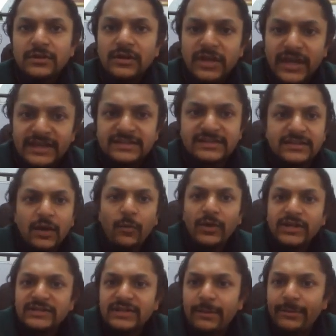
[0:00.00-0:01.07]
case. Now what
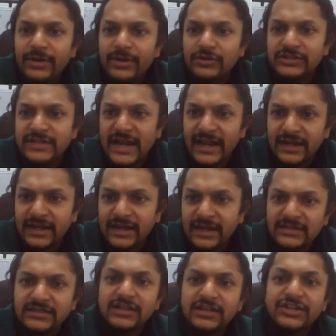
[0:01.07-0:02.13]
is happening to the second case?
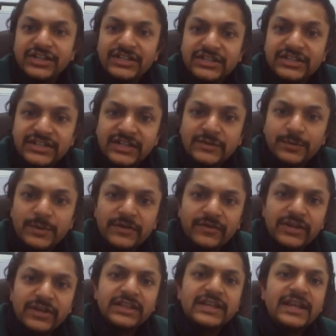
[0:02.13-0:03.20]
The distance
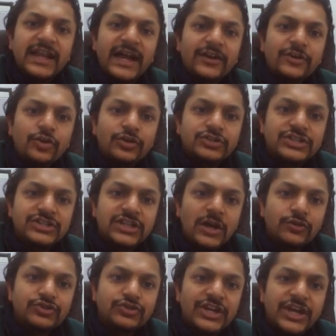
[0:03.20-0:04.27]
between the electrons is
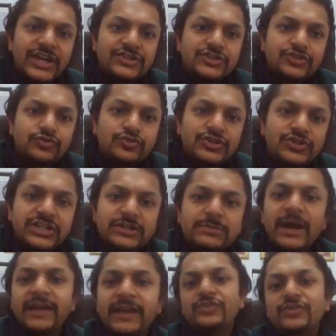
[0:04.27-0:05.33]
now changed to d
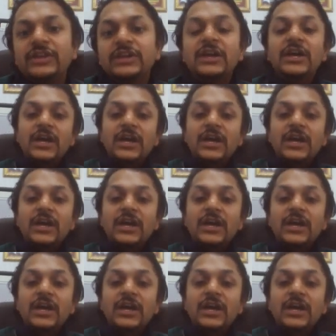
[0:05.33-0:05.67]
by 3.